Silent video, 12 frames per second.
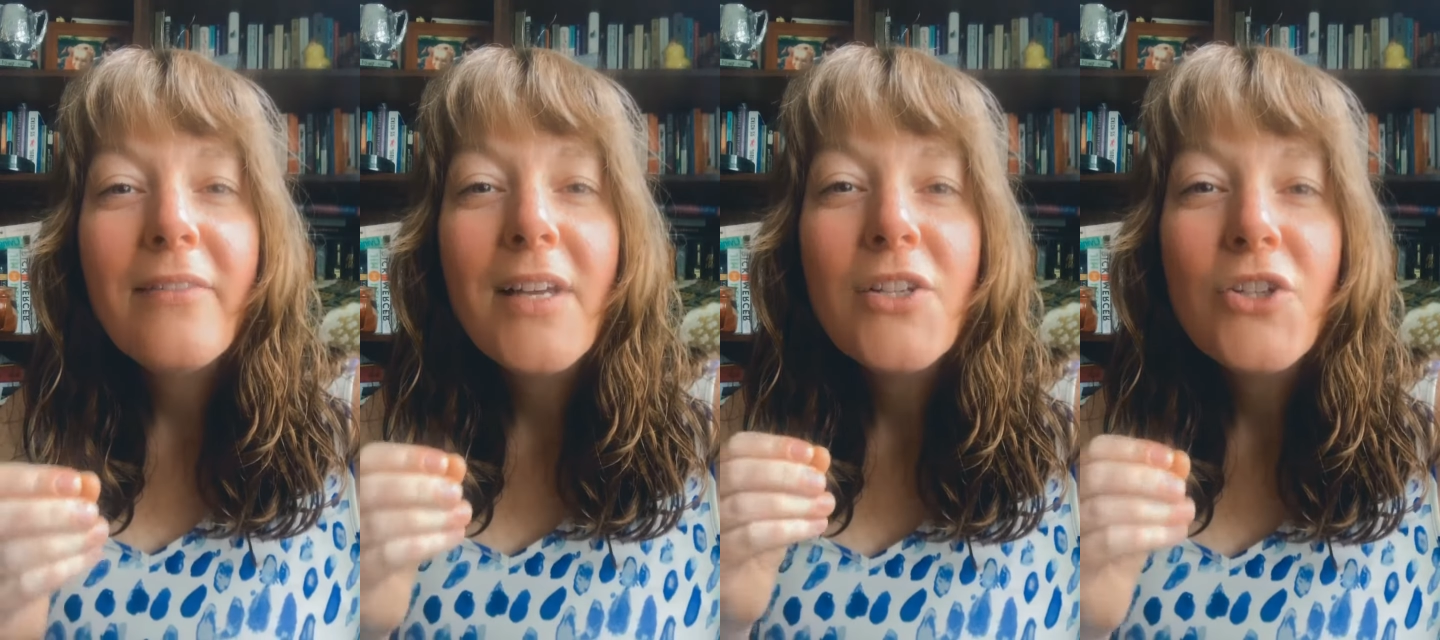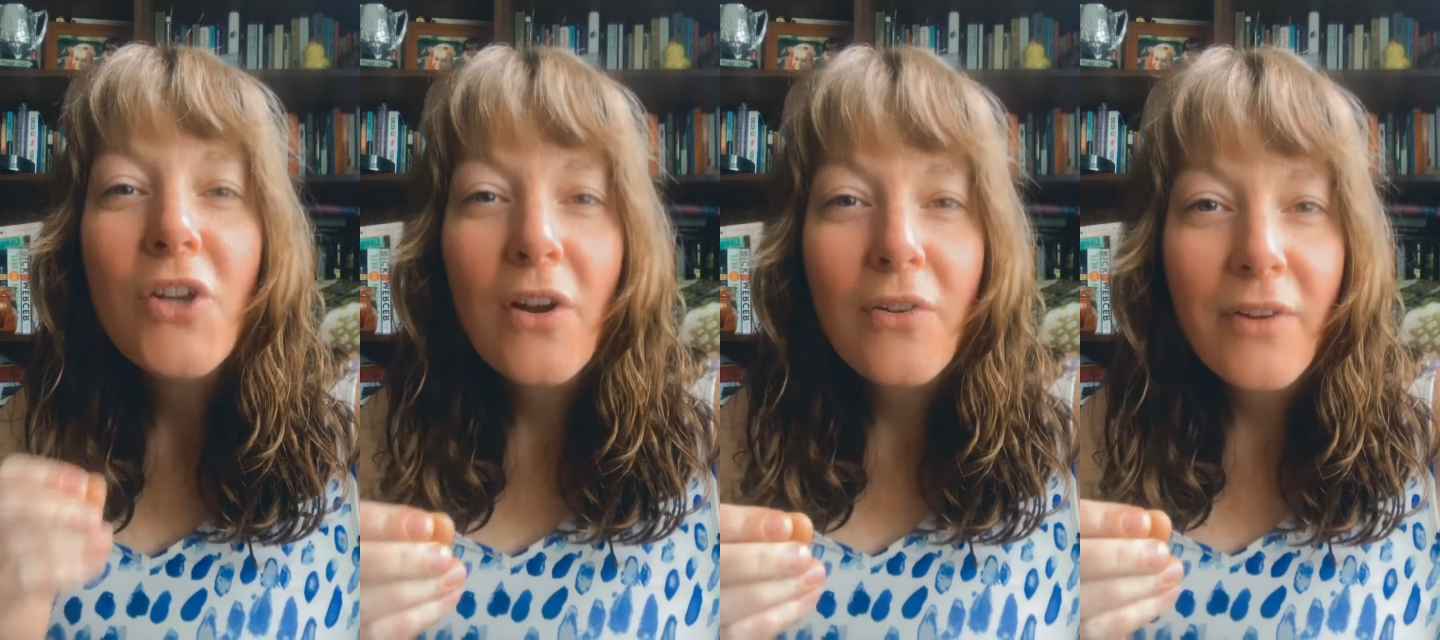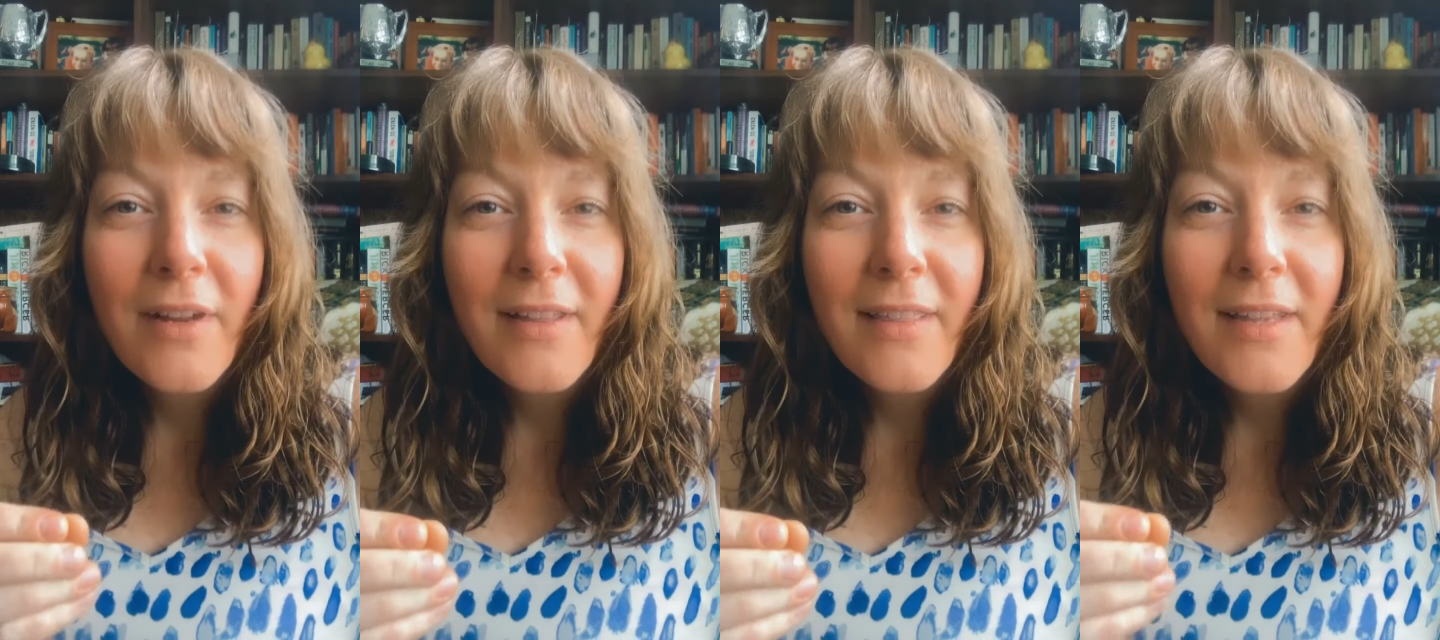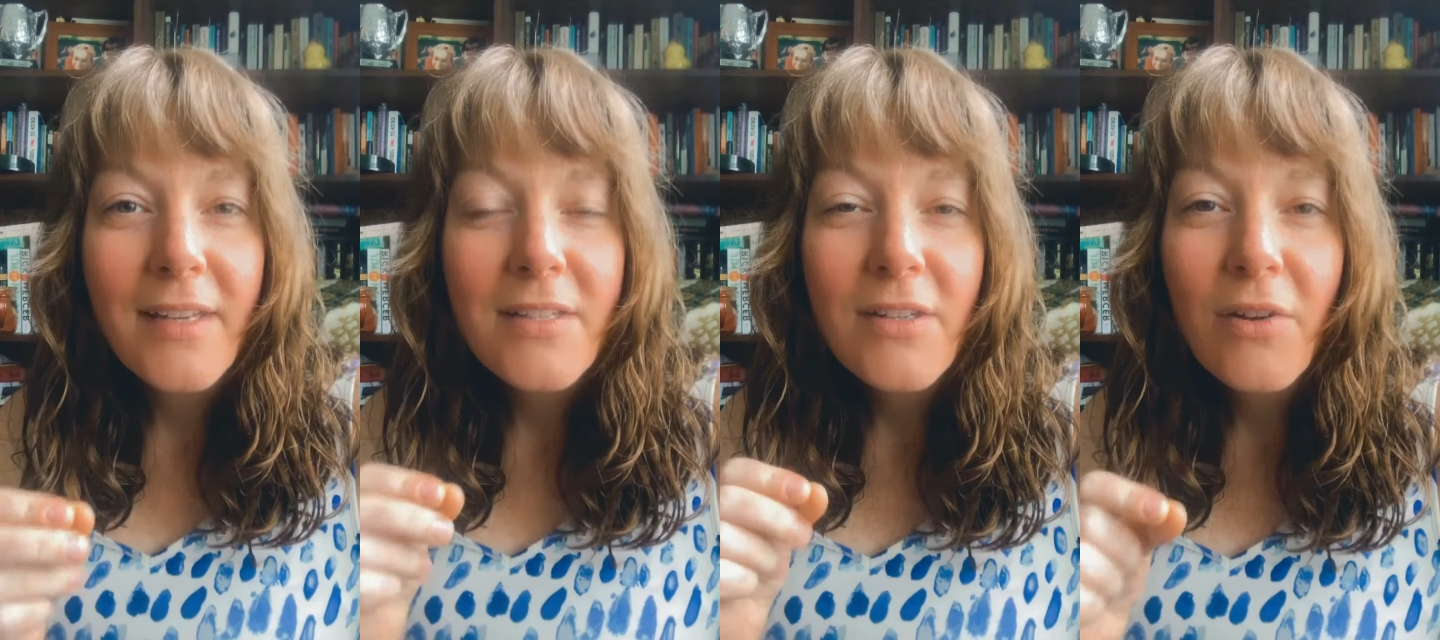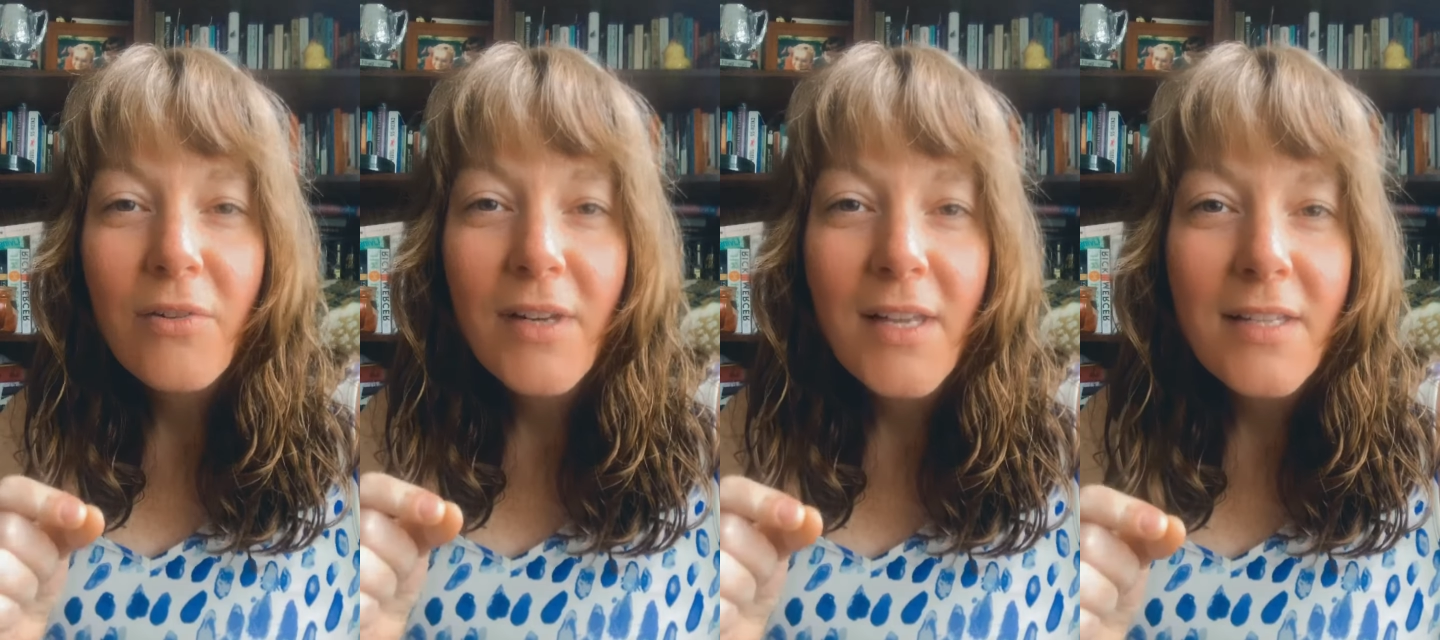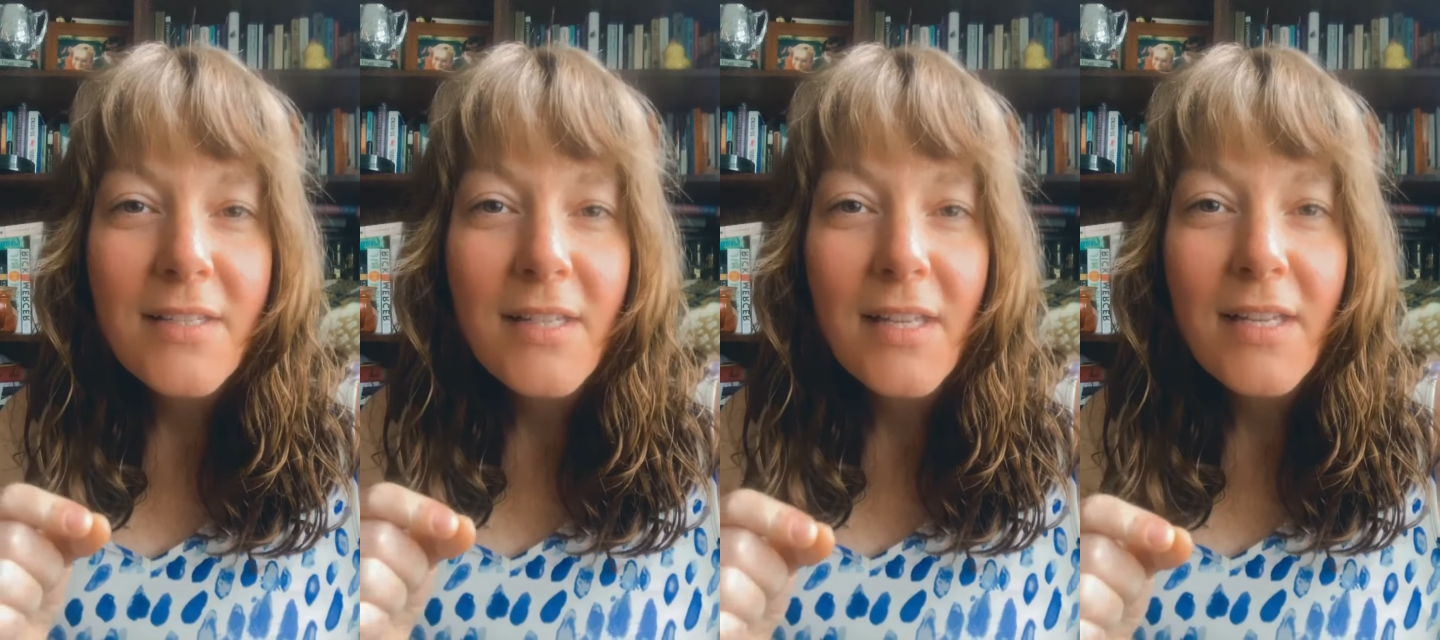a chakra that is known
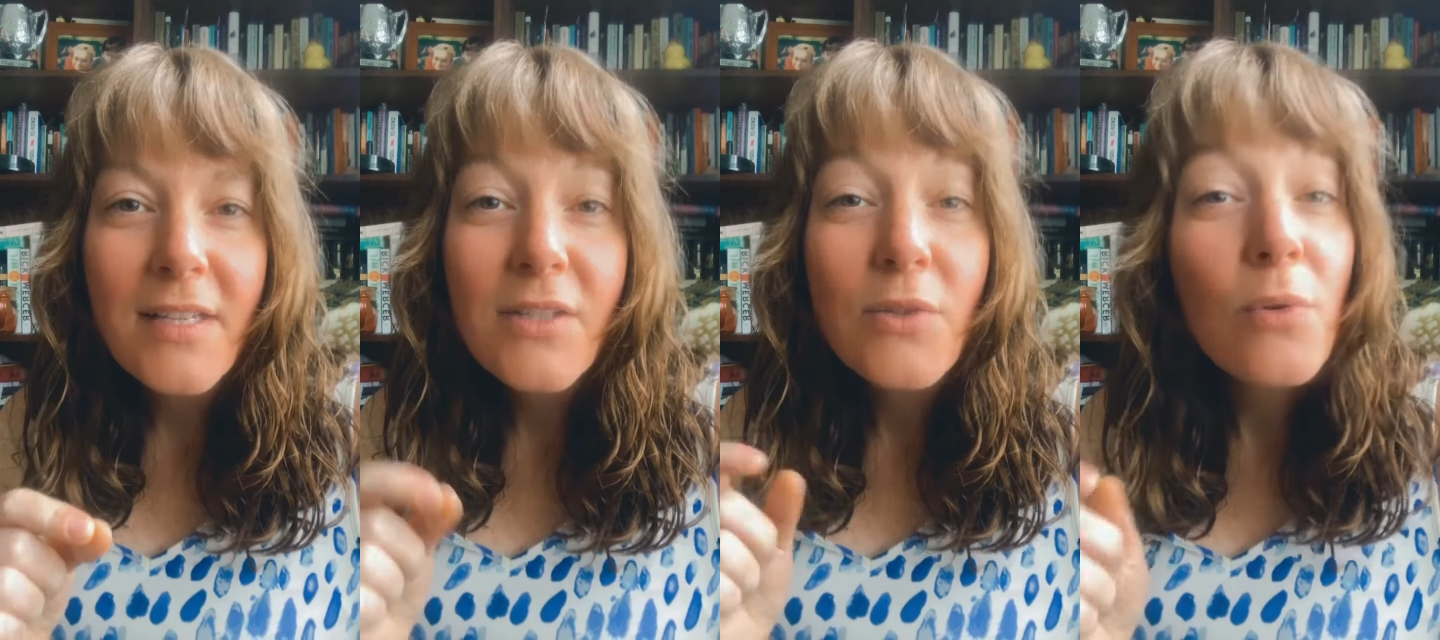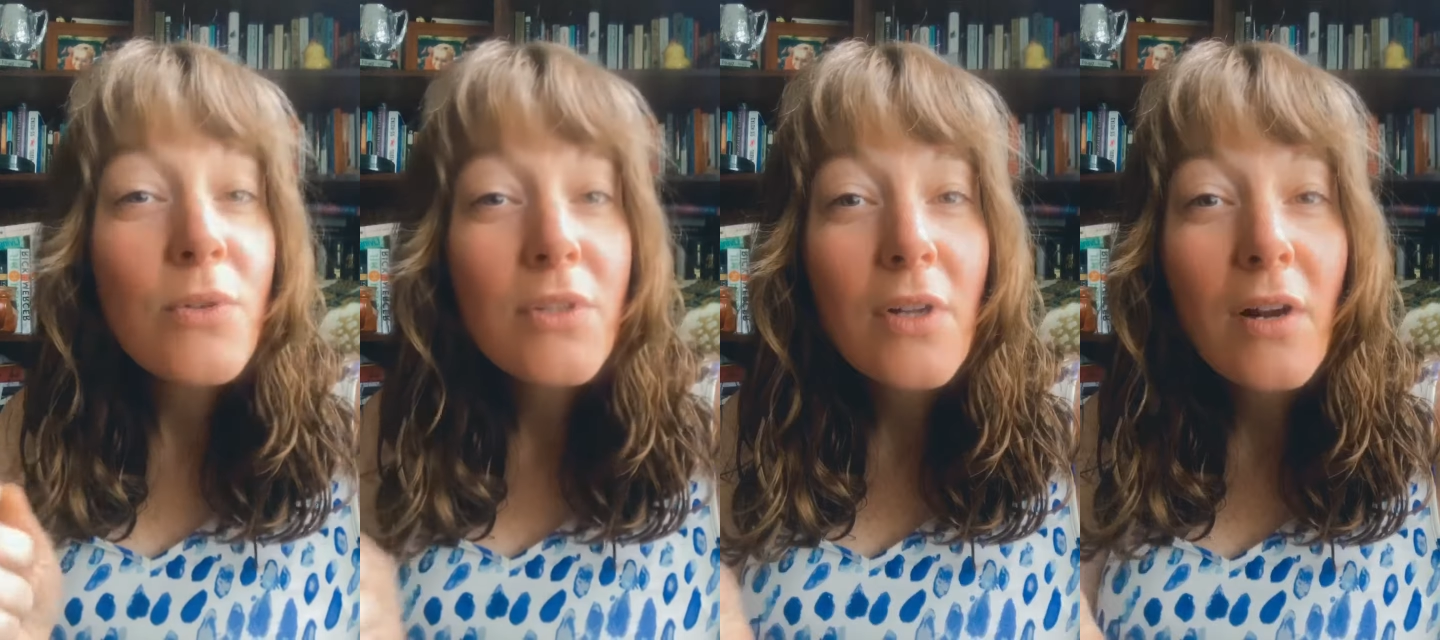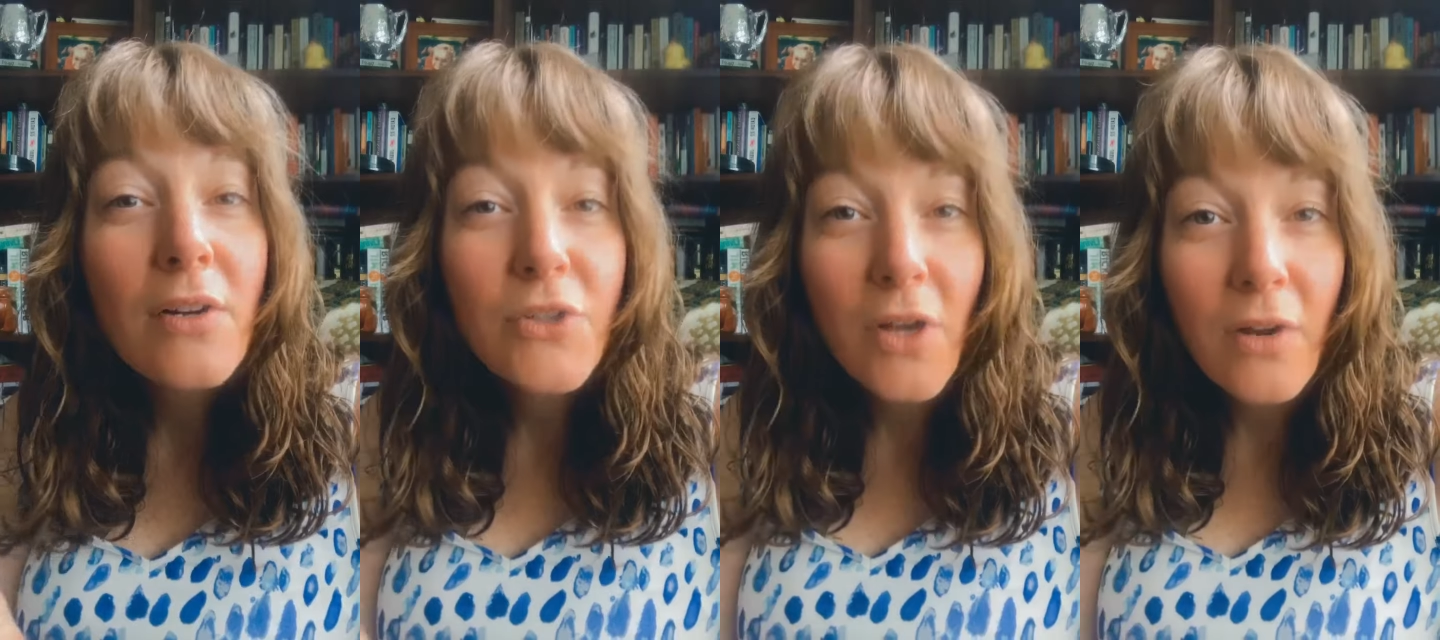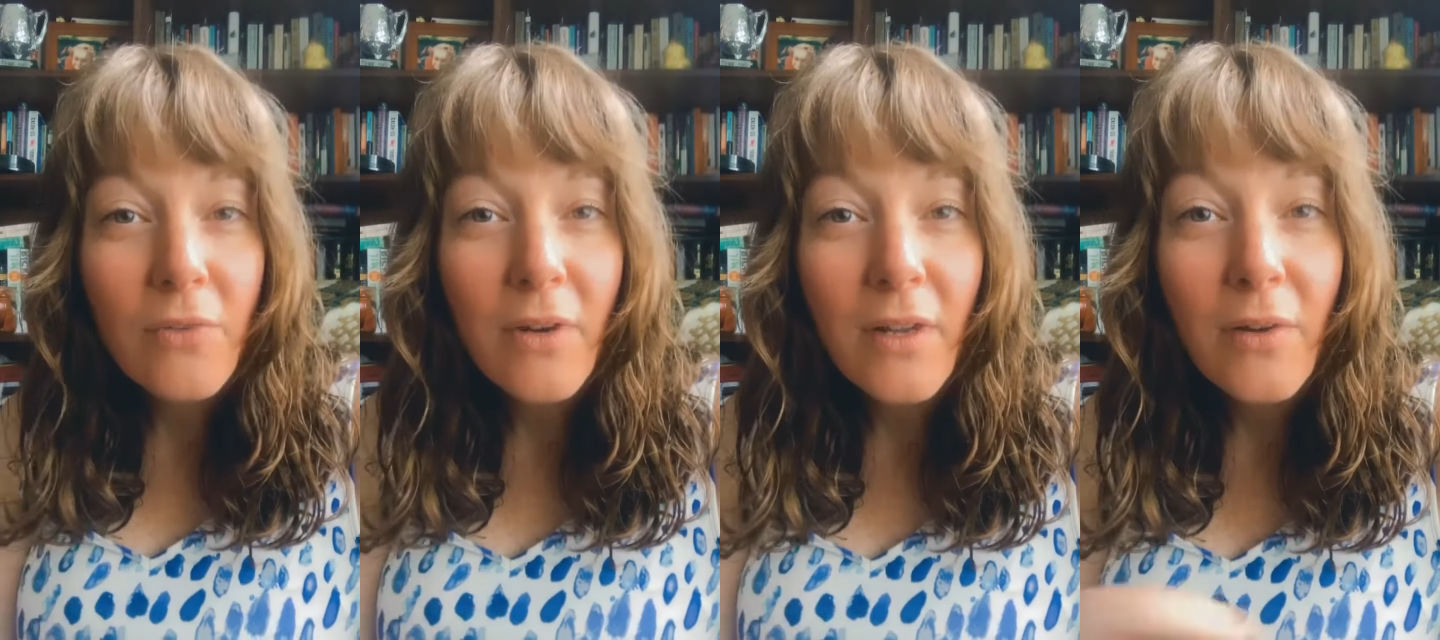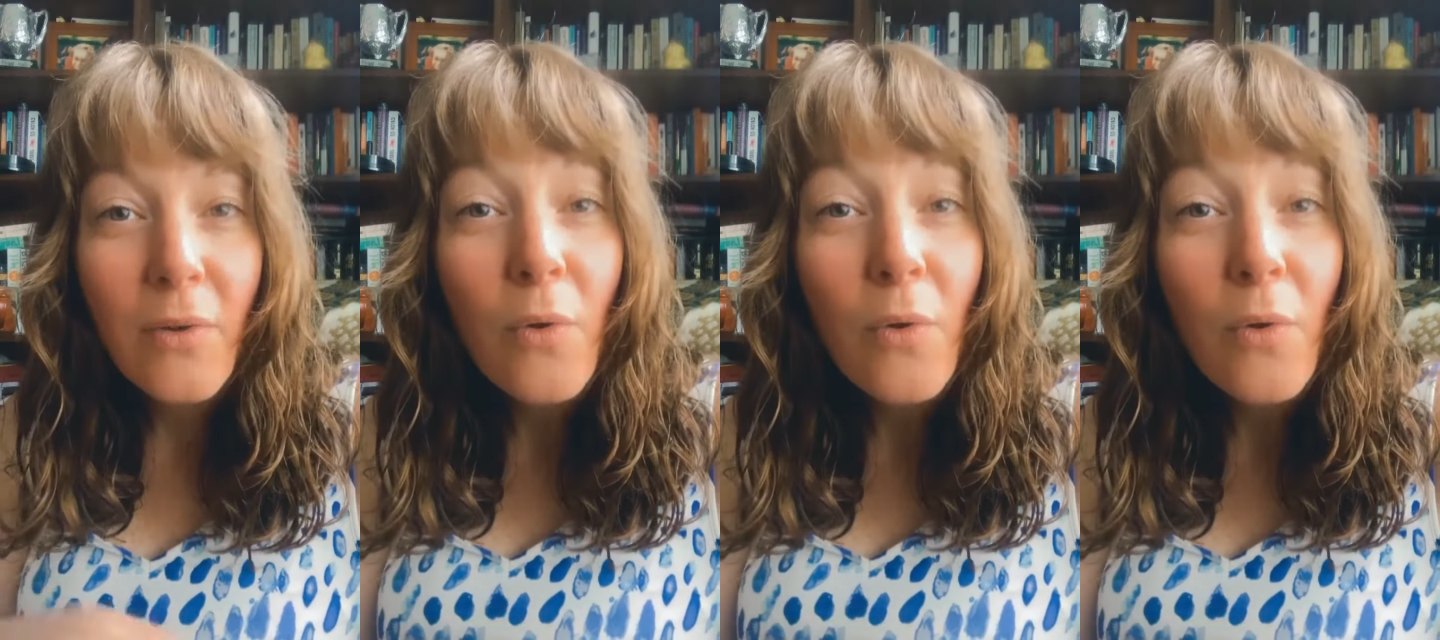as the soul star chakra